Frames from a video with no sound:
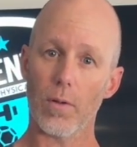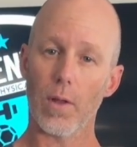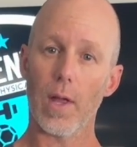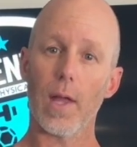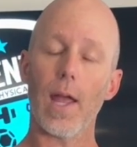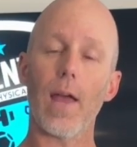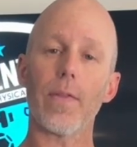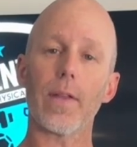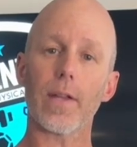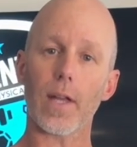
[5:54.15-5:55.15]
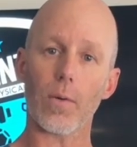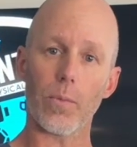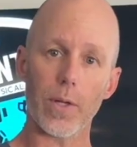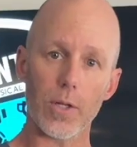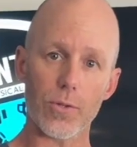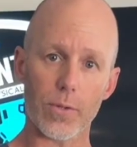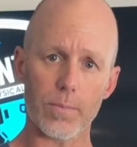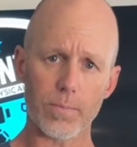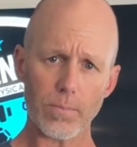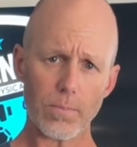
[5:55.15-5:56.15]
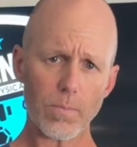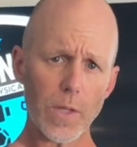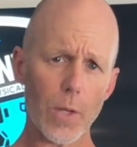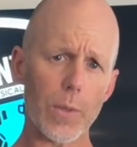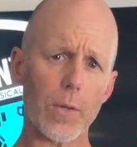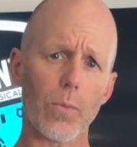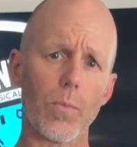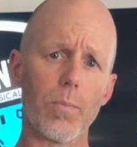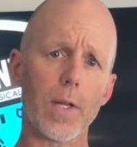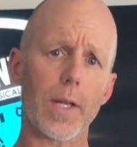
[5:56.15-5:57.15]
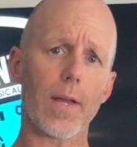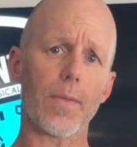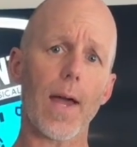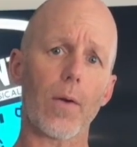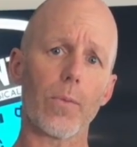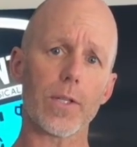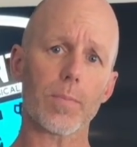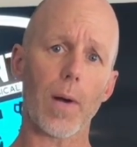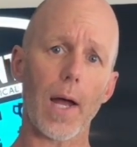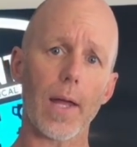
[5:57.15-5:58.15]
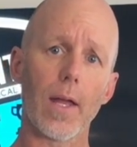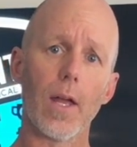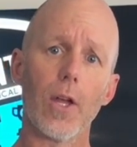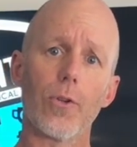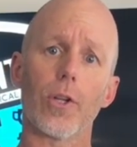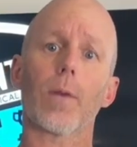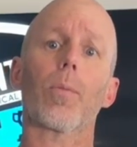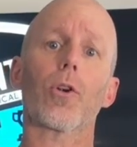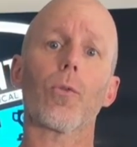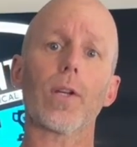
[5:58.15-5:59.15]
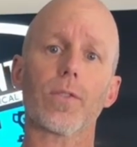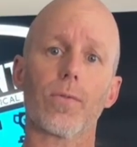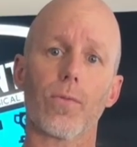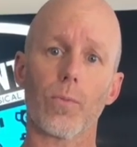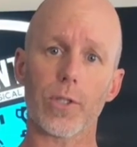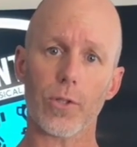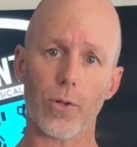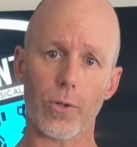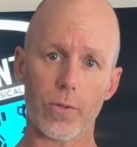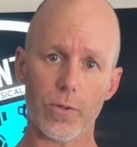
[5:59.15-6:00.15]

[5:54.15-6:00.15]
and then they get re-injured. And we can mitigate that risk by doing a progressive return to